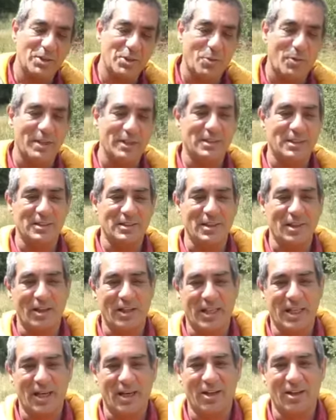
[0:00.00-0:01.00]
the questions
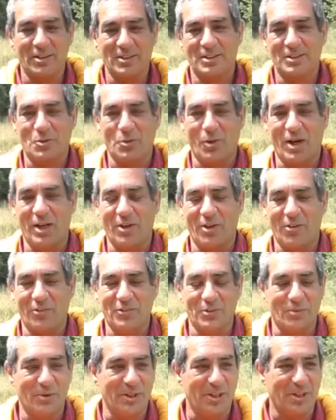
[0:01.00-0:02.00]
I get asked quite
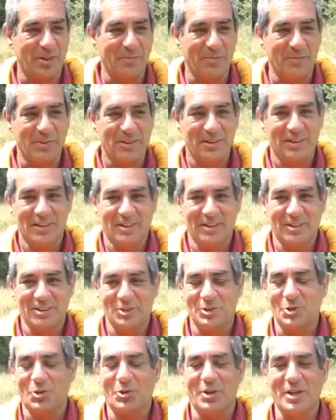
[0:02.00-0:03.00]
often when I'm
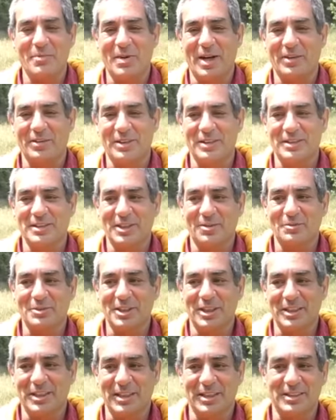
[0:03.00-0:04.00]
talking about this
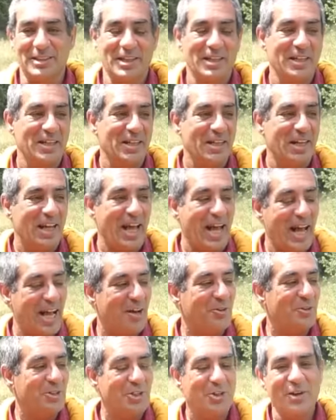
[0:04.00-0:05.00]
subject is,
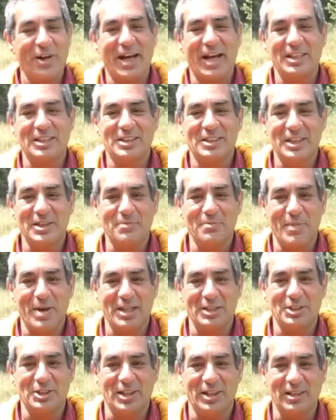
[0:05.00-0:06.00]
how do you actually
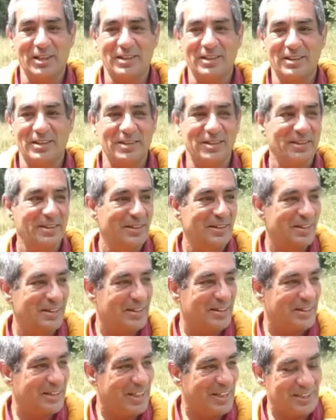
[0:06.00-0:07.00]
measure
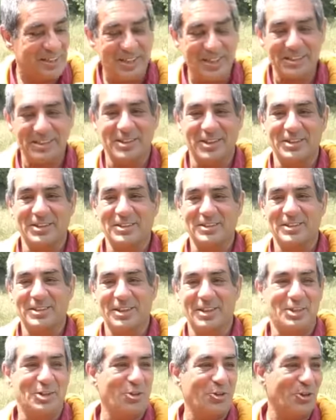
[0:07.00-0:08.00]
a distance
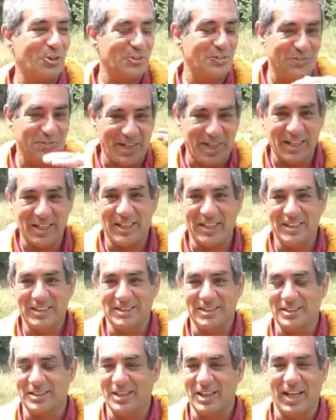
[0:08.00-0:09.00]
across
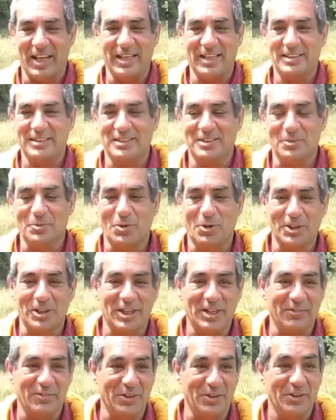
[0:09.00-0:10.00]
valleys and lakes and what
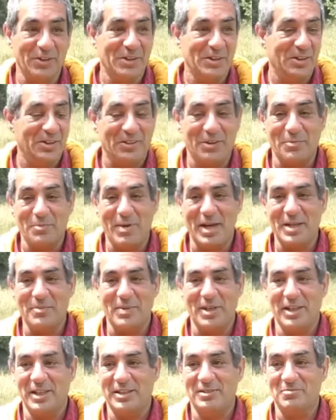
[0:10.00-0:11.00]
have you that may
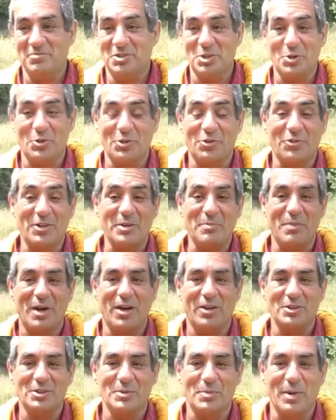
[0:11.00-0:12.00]
be 2 or 3
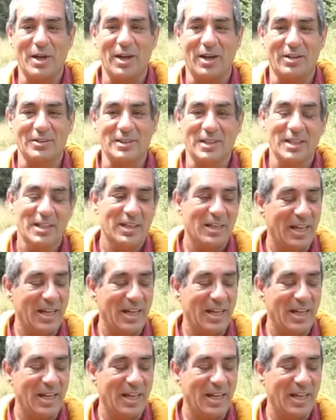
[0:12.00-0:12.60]
miles apart?